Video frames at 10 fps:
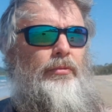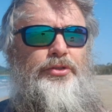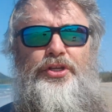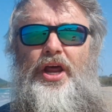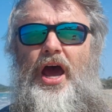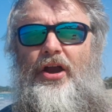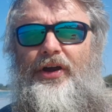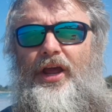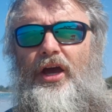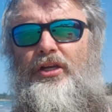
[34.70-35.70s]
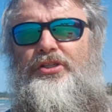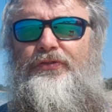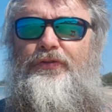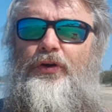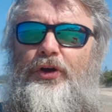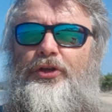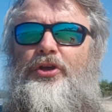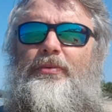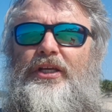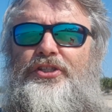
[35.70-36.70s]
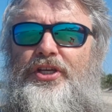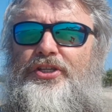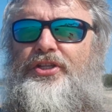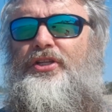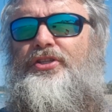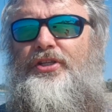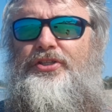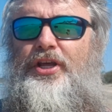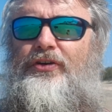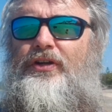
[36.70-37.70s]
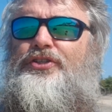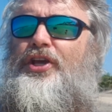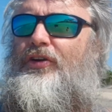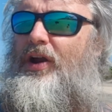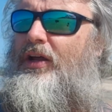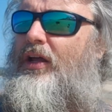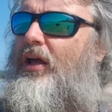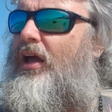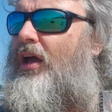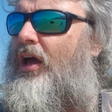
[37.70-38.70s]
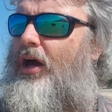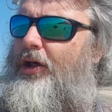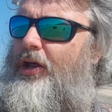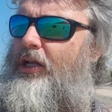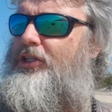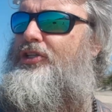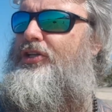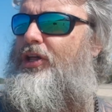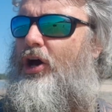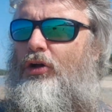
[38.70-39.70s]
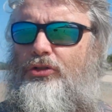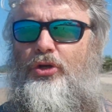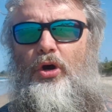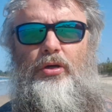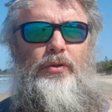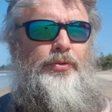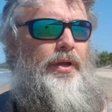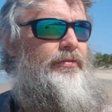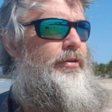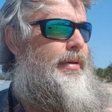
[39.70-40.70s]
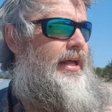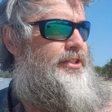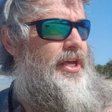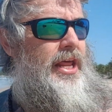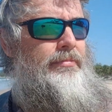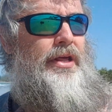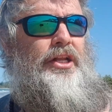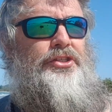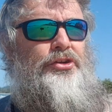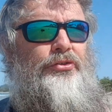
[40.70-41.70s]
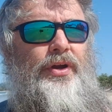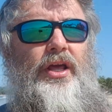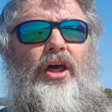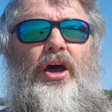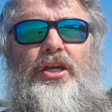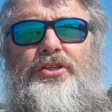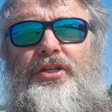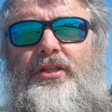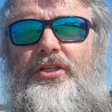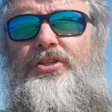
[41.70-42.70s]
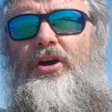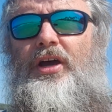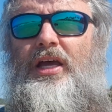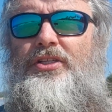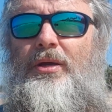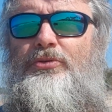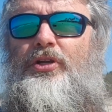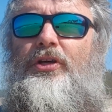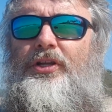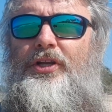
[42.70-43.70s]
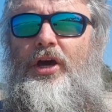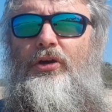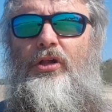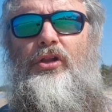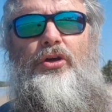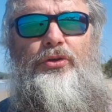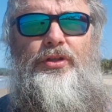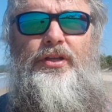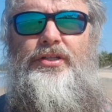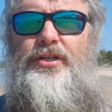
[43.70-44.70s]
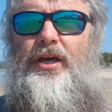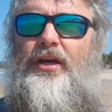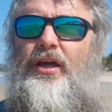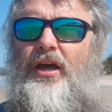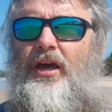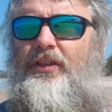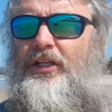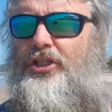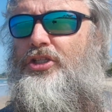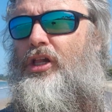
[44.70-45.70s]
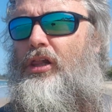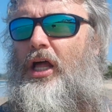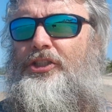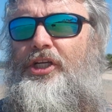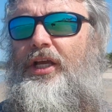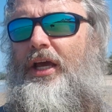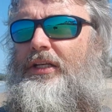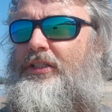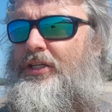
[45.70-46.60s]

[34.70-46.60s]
scenarios for human existence, etc., etc. And I listened to the whole talk, which went for about 10 minutes, and realised that this guy has absolutely no clue, that they're just clutching at